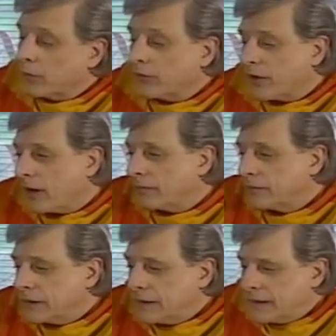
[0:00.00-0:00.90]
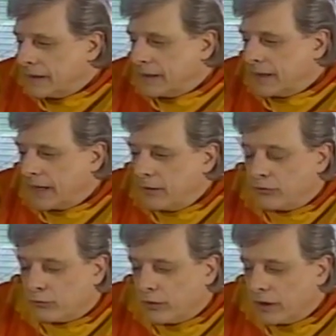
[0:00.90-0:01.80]
pulls out. I
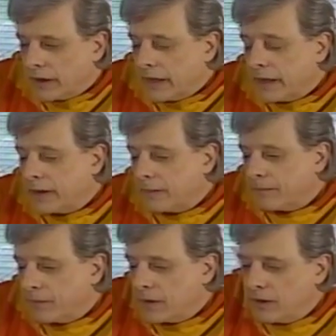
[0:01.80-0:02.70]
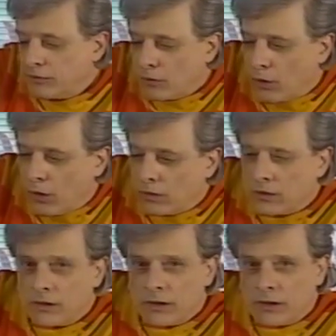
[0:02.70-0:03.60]
use real ink. These are
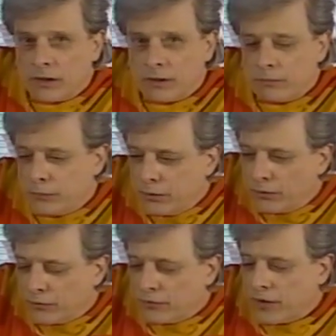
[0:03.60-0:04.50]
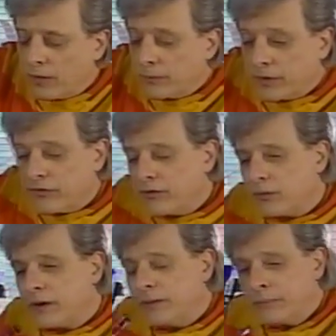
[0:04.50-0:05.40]
all beautiful fountain pens. This
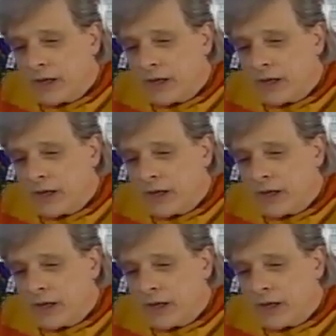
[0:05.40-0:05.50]
one